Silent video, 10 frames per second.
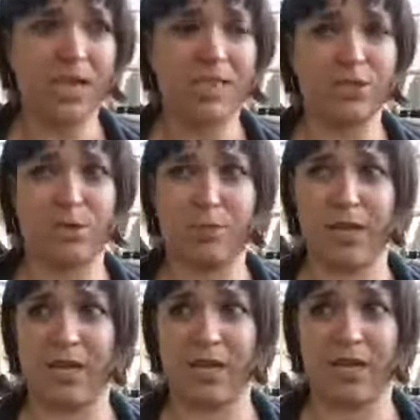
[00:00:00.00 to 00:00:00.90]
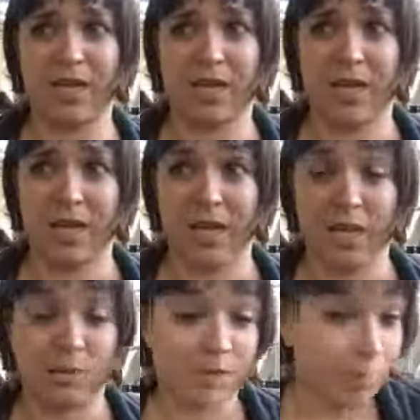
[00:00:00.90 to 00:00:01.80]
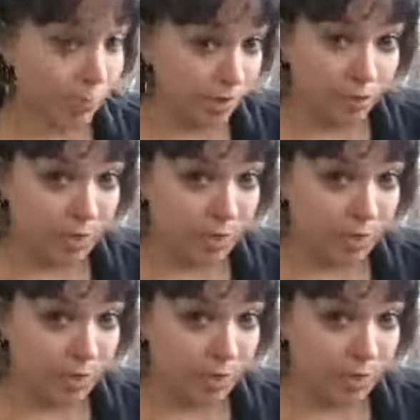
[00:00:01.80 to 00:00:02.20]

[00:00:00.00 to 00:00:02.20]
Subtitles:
And this could be, it could be a